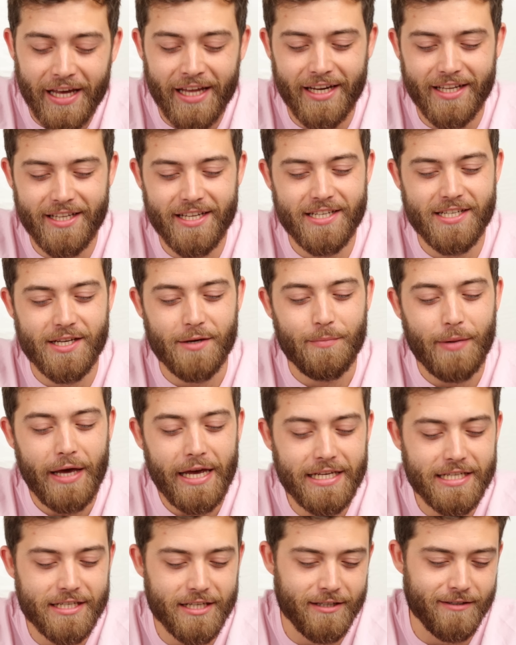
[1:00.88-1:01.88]
and it is a
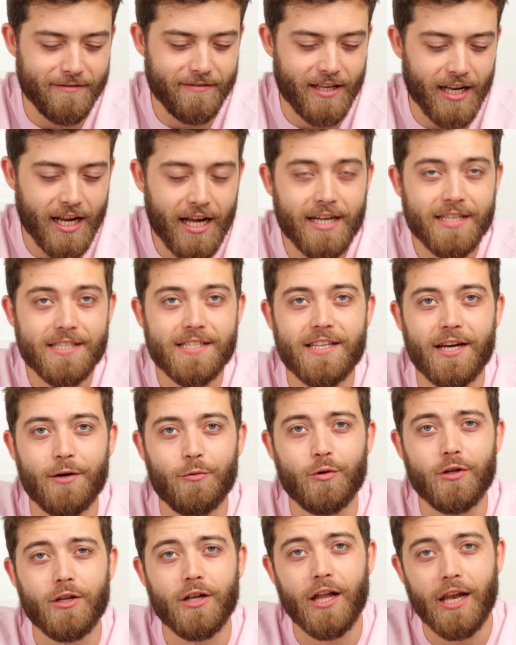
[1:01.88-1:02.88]
piece of glass that
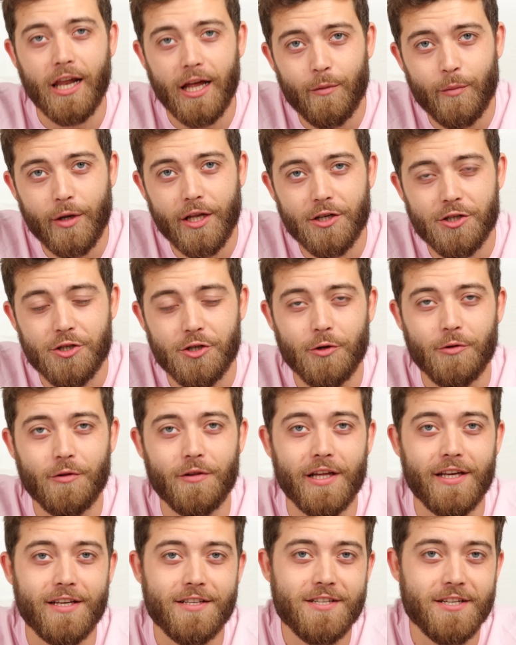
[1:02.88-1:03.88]
will allow me to shoot
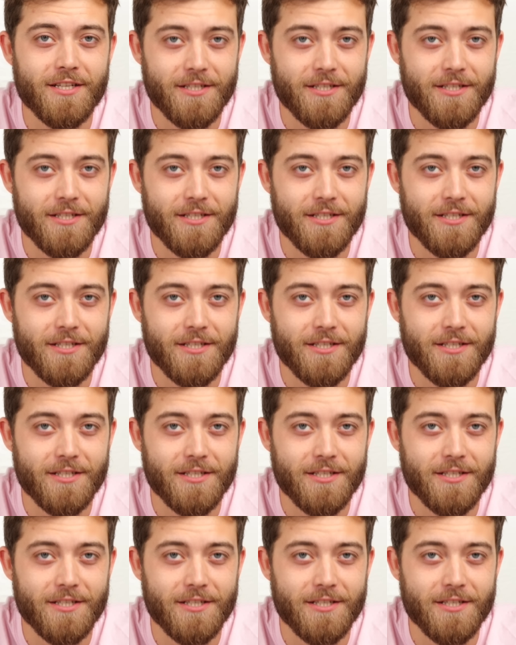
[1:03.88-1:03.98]
things